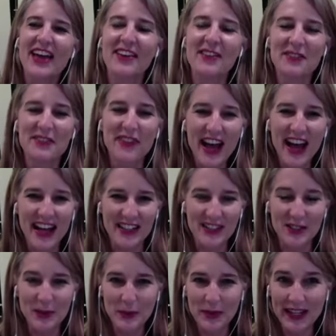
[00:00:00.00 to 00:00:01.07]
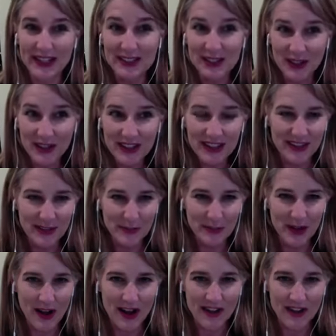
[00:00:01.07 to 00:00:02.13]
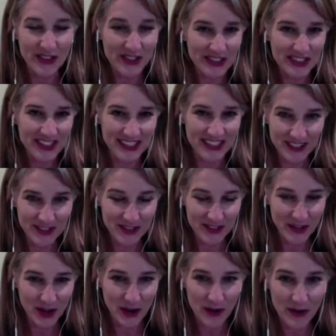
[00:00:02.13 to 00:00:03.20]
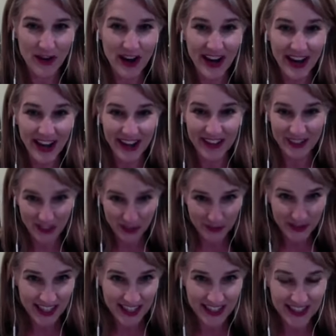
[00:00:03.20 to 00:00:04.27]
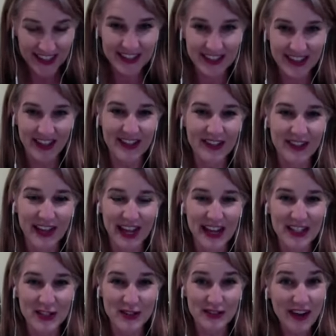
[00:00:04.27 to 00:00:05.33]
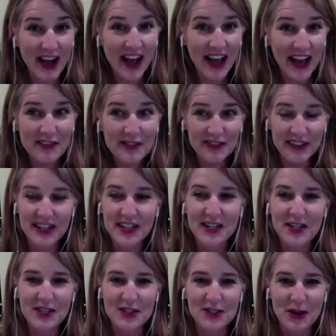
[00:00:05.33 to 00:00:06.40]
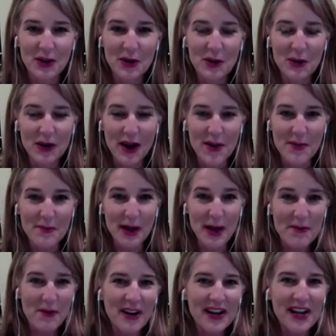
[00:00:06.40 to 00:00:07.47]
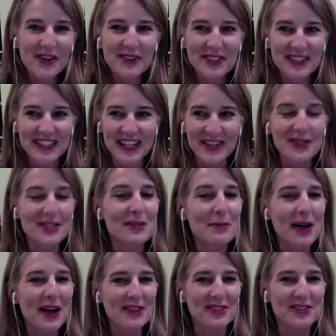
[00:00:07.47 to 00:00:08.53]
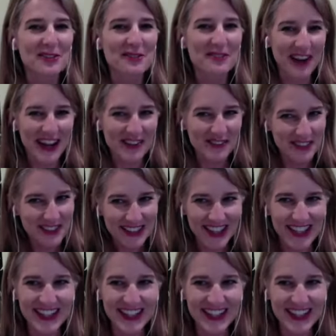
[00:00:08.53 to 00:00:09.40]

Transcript: In fact, you know, when I started the blog thirteen years ago, I had three kids under the age of five. So um, my morning routine was about survival,